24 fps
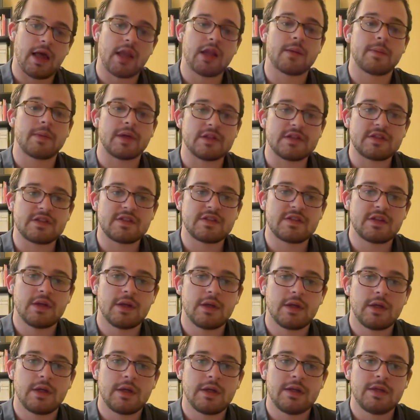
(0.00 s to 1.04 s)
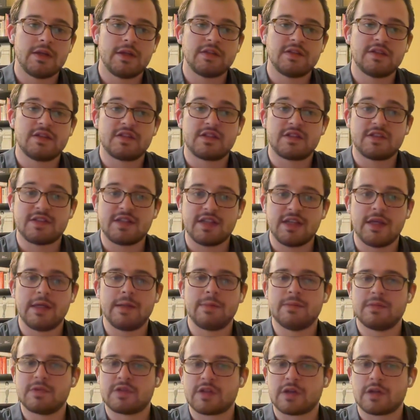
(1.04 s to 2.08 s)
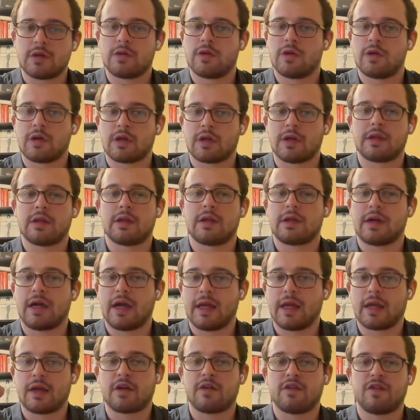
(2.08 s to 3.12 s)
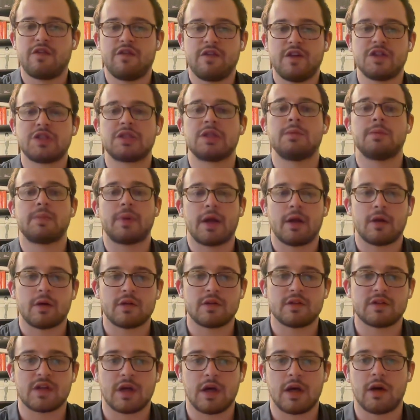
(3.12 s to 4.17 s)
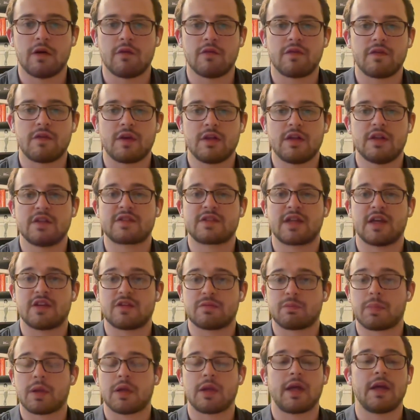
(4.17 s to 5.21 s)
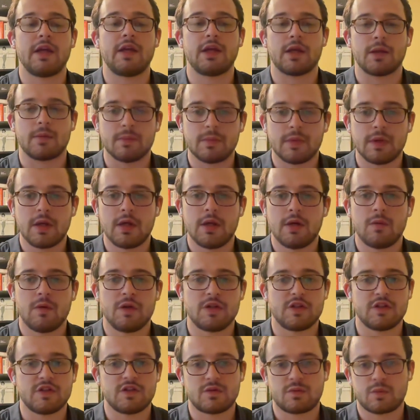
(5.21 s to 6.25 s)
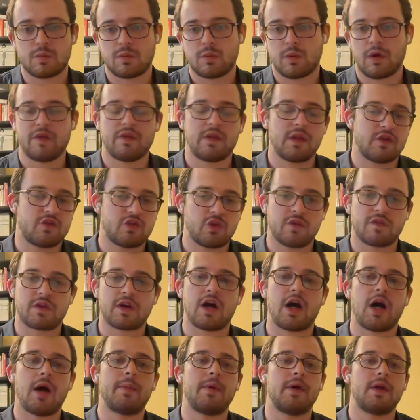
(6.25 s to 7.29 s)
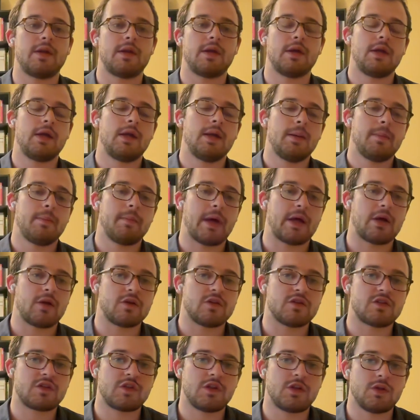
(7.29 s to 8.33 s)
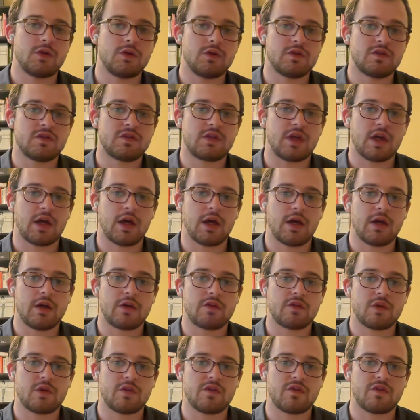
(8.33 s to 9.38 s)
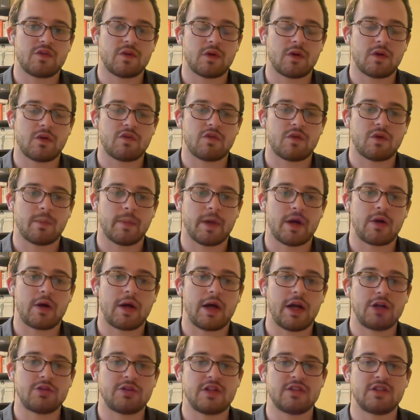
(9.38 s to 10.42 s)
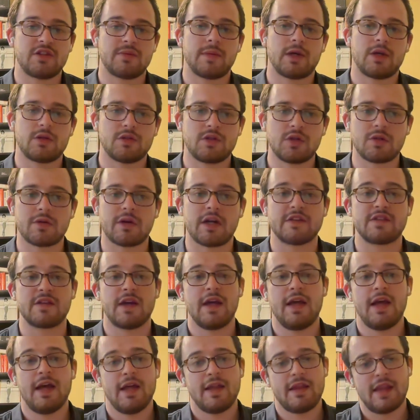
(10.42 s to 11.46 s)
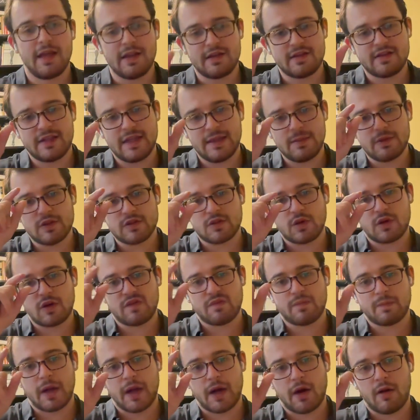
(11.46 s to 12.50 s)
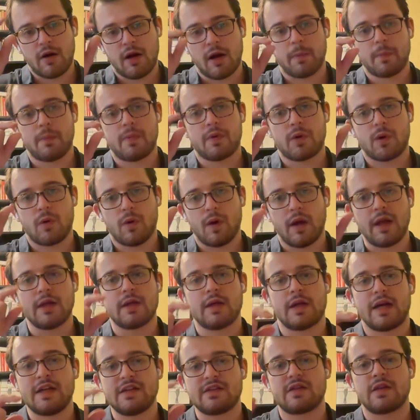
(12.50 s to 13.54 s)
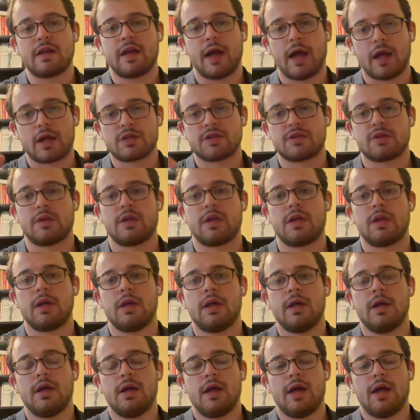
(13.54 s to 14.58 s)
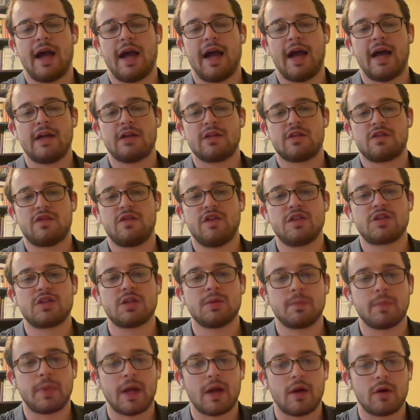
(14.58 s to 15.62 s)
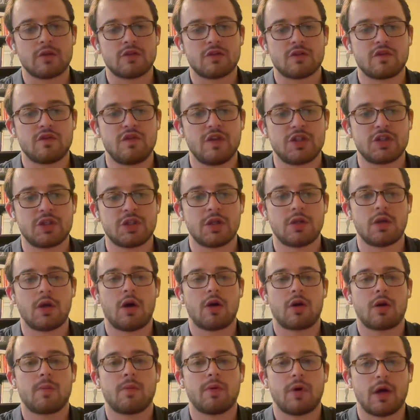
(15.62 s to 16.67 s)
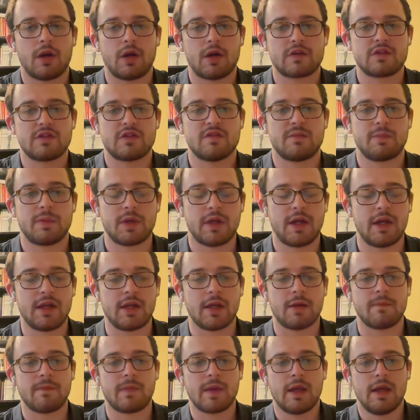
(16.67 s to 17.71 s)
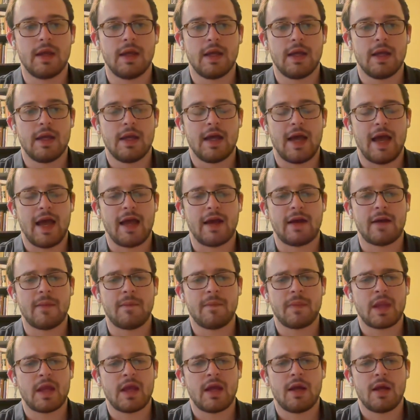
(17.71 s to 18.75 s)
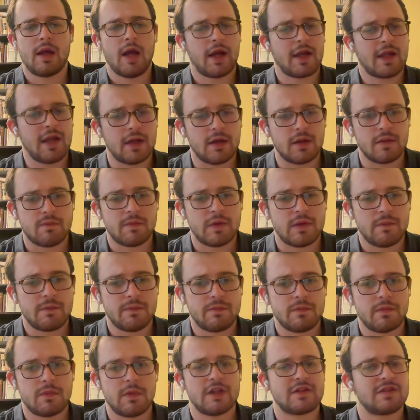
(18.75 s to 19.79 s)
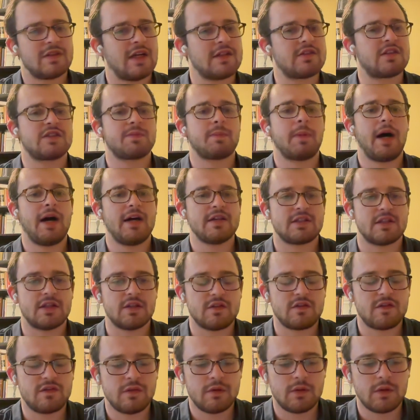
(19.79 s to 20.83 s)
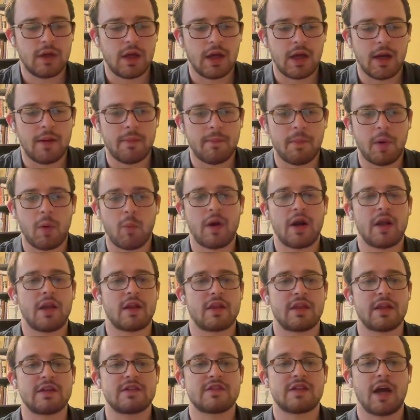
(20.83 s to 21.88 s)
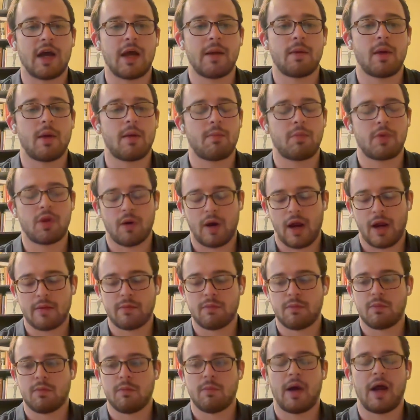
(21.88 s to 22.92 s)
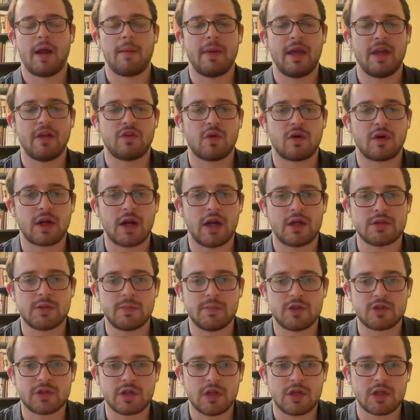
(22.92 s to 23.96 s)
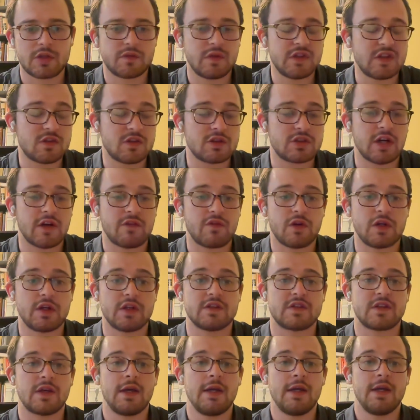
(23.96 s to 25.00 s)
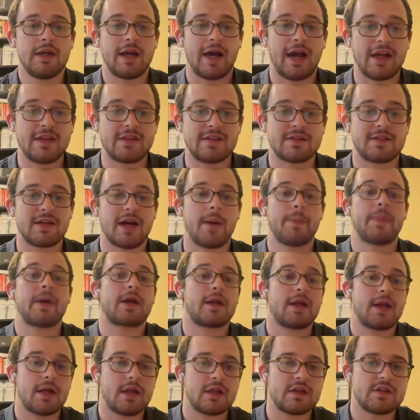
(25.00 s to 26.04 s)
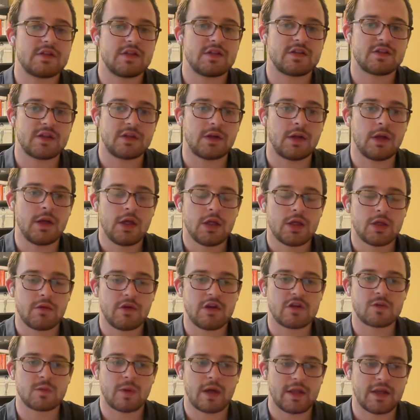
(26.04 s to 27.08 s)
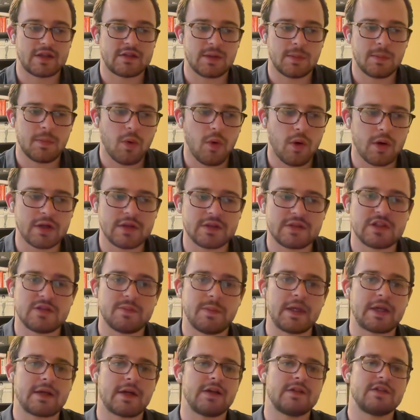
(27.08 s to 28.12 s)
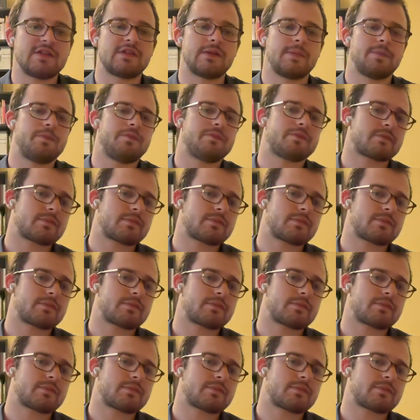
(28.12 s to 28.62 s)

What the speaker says: elements seem to look like fission pairs of, in this case, palladium, which is one of the sort of common metals used sort of for metal hydrides and metal deuterides. They seem to sort of pair up quite nicely, actually, as fission pairs or fission daughter products of palladium. And again, it's not dispositive, but one of the things my main sort of contribution to this research effort is isotopic analysis. And the reason why that's important is because